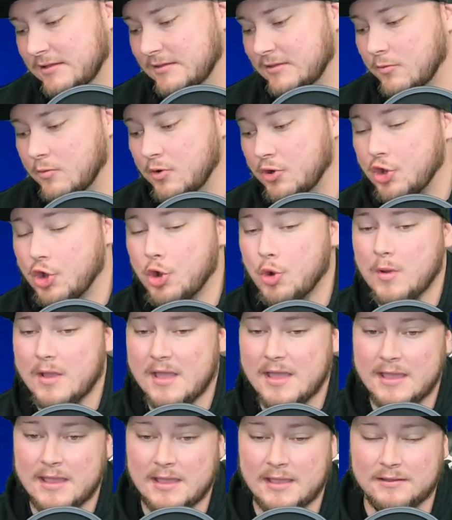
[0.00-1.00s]
then we'll go
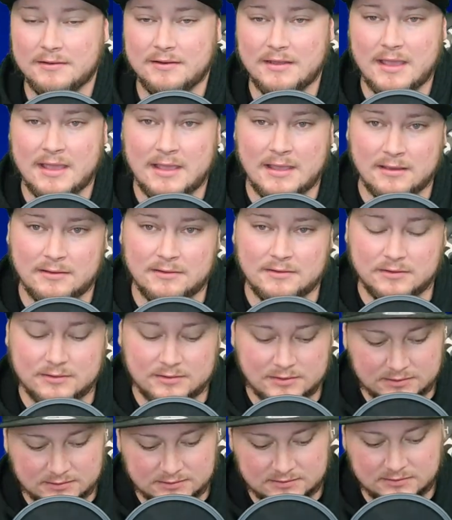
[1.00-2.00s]
ahead
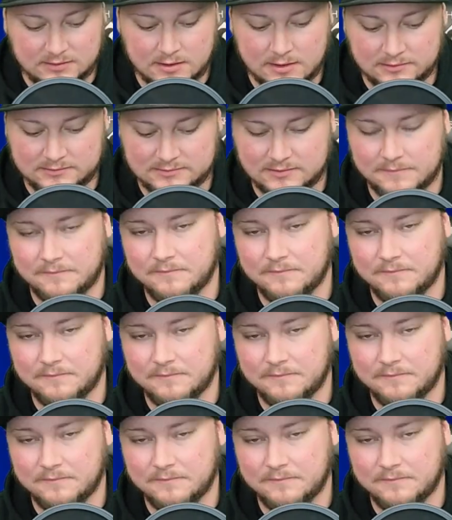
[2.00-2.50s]
and discuss